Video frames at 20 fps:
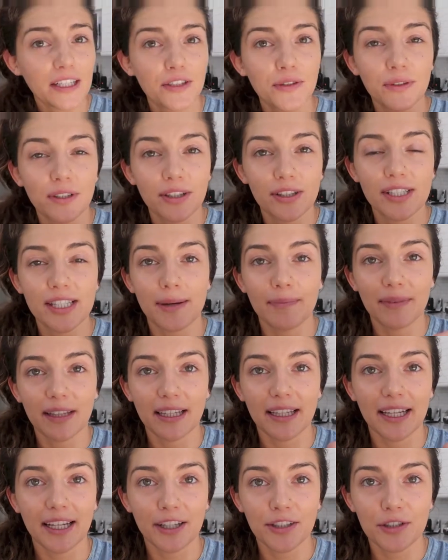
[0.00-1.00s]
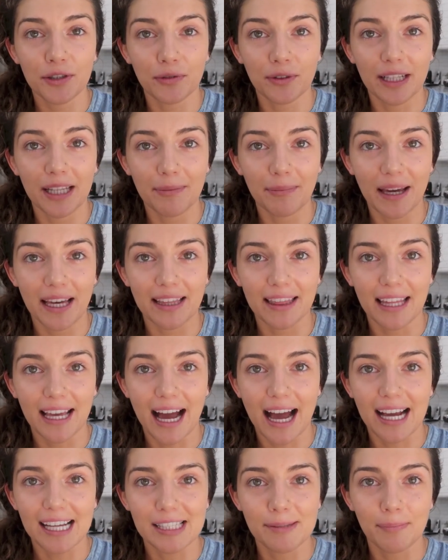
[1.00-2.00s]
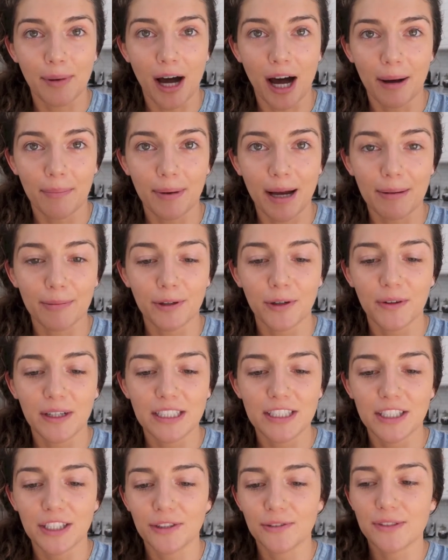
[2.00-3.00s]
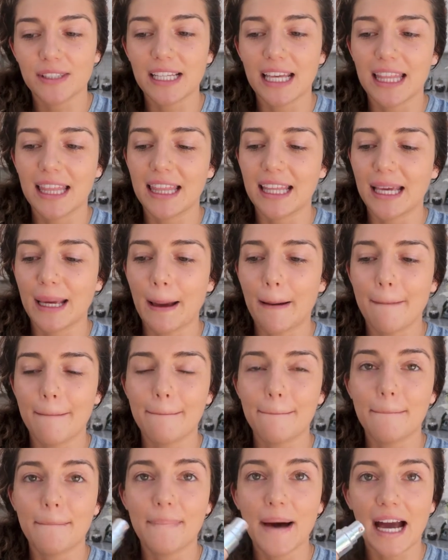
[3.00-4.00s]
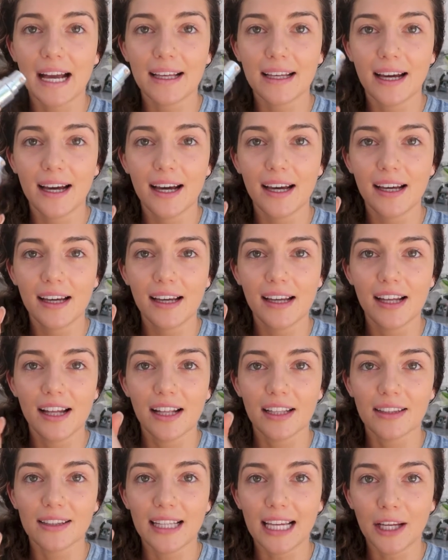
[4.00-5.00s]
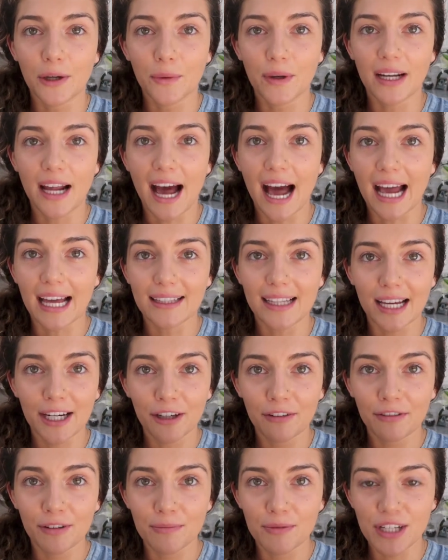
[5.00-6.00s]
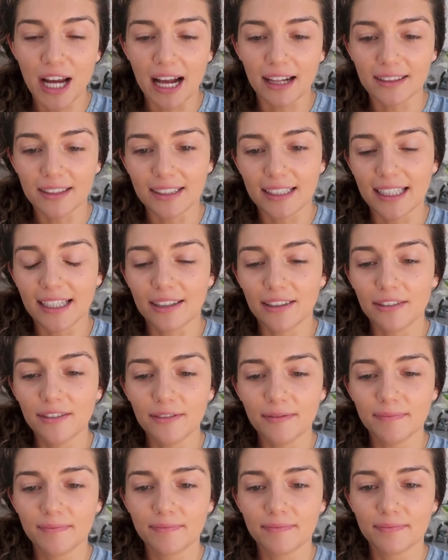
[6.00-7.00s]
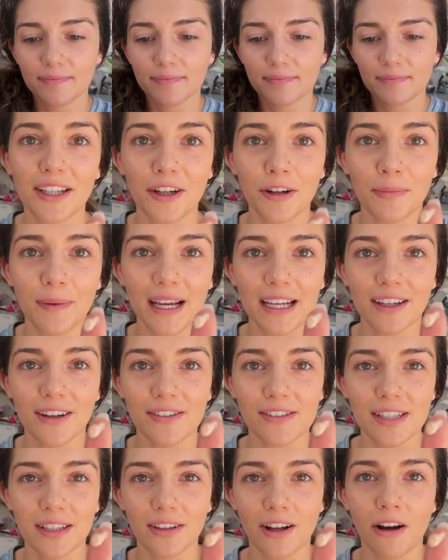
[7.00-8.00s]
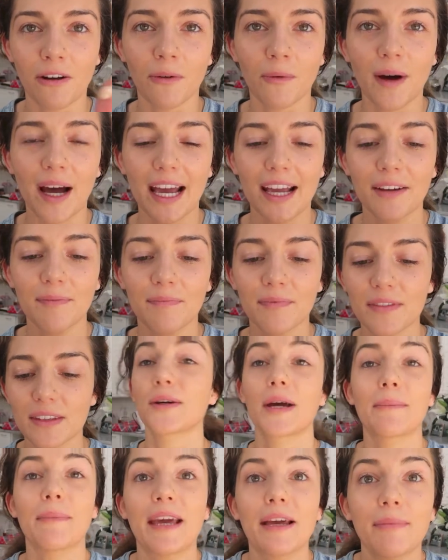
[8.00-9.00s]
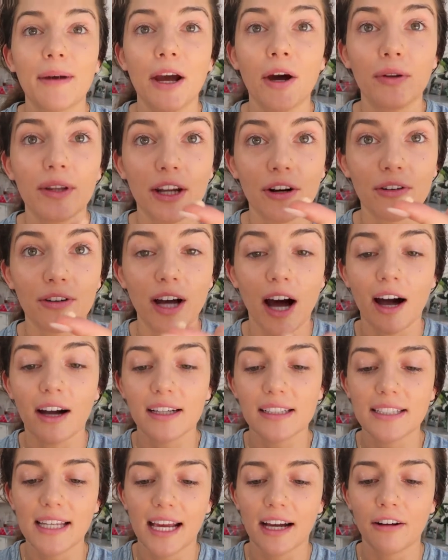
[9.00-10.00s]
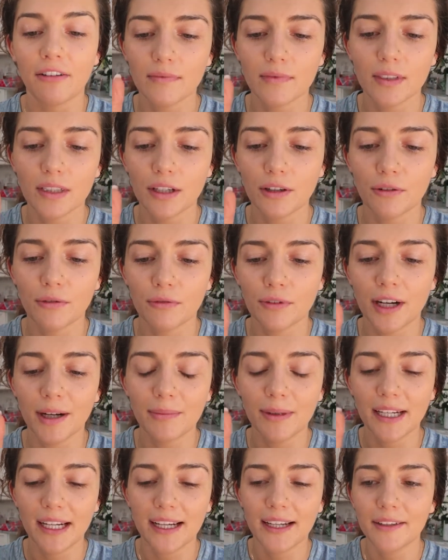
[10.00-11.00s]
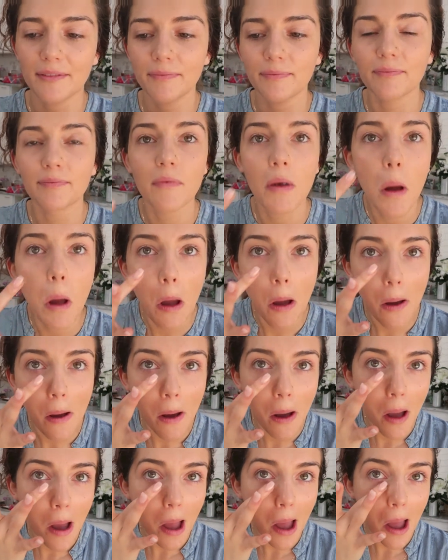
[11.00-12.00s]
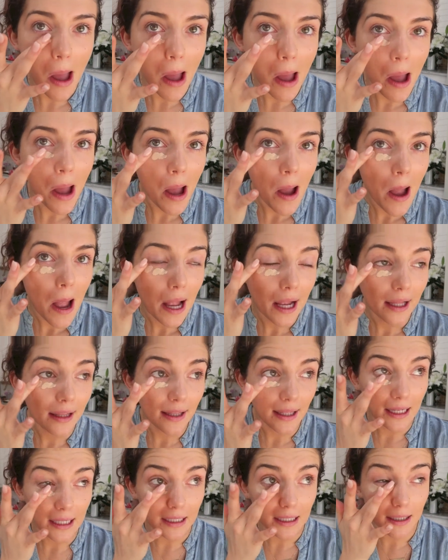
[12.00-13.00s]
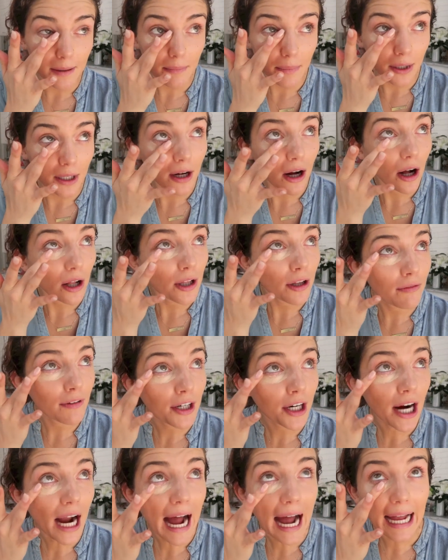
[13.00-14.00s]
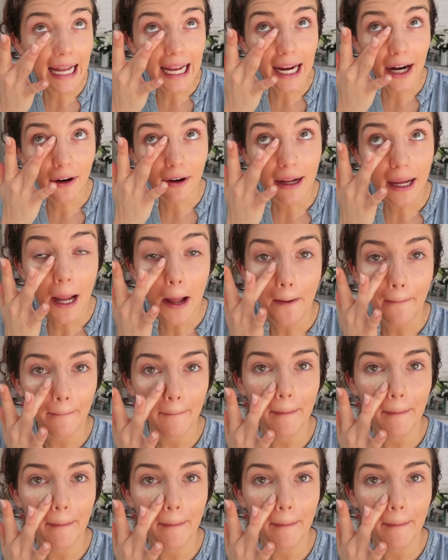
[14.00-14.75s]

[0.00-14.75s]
I do a little something here to really make the eyes pop. I'm going to use the Becca Liquid Highlighter from Jaclyn Hill. A little bit goes a long way. So I make my own little cocktail. Rub it in, and then put it all over your eye area.